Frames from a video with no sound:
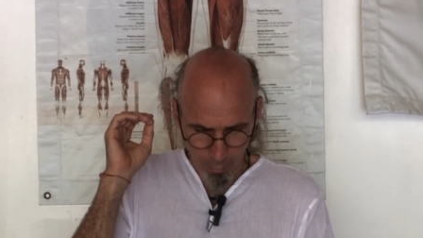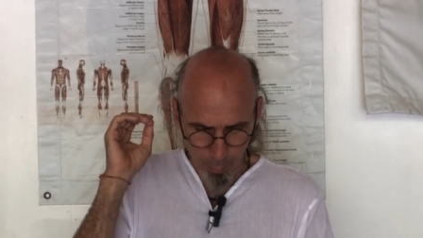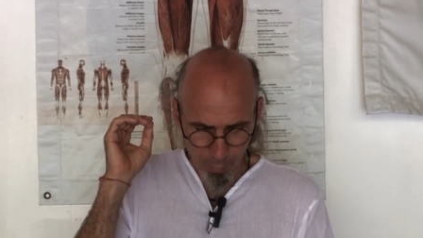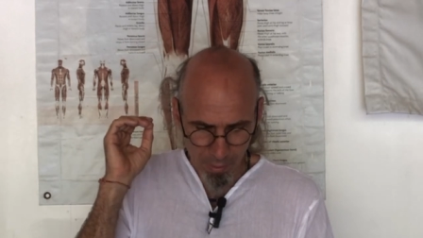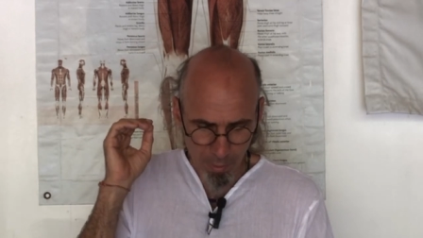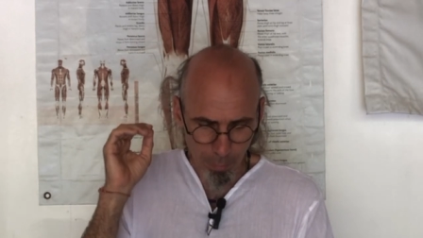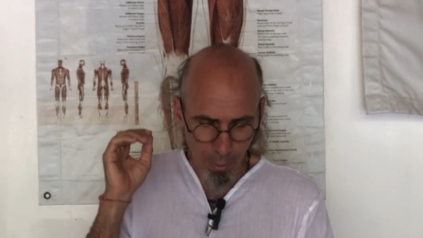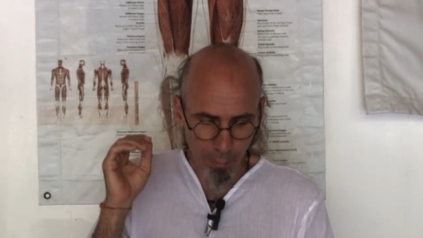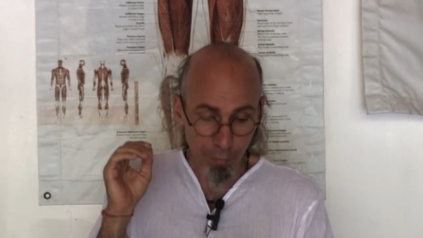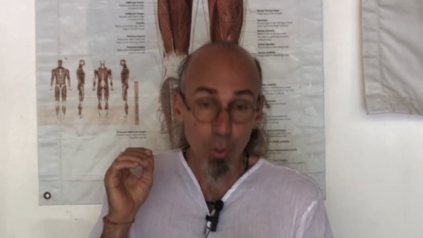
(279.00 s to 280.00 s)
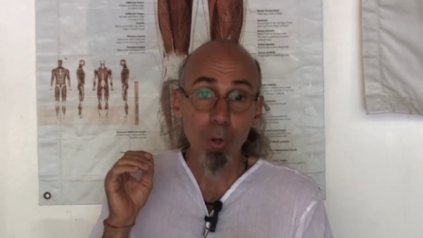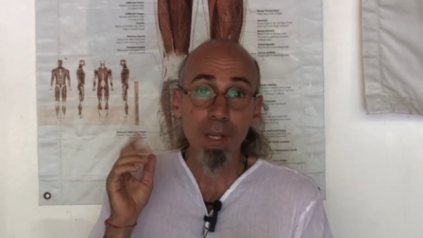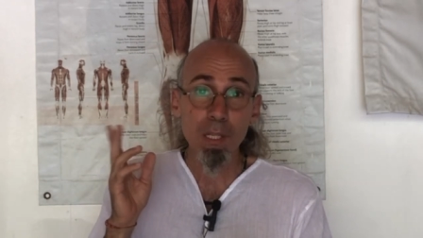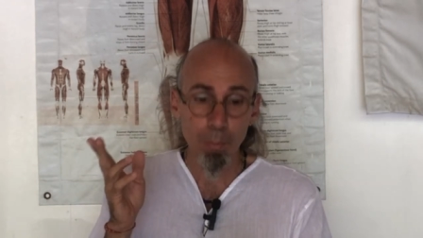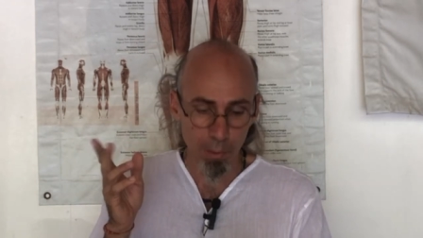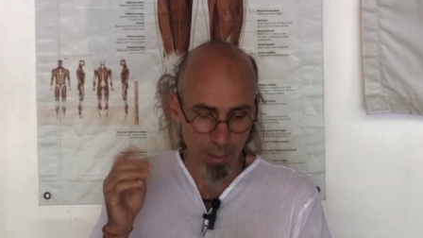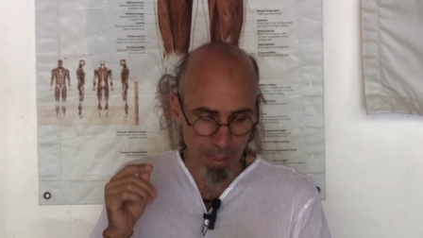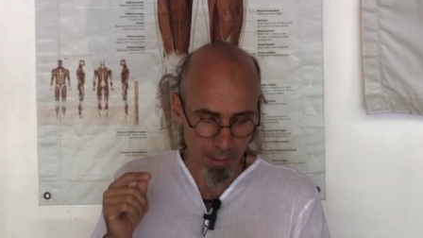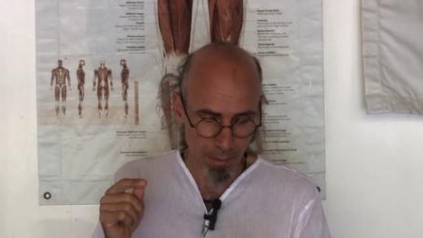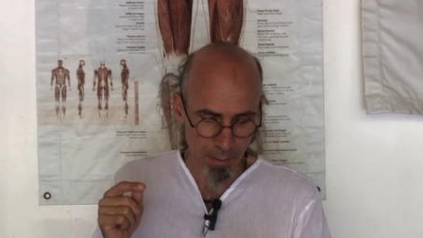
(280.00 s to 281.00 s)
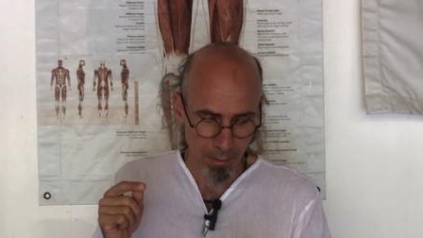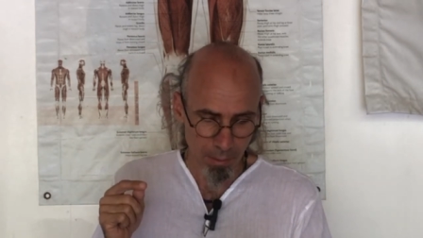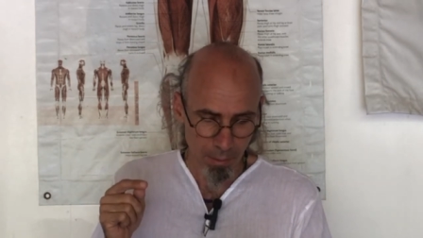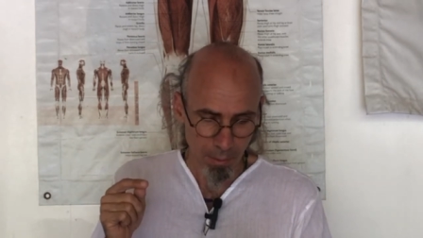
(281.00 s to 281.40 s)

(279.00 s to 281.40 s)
the principle of correspondence,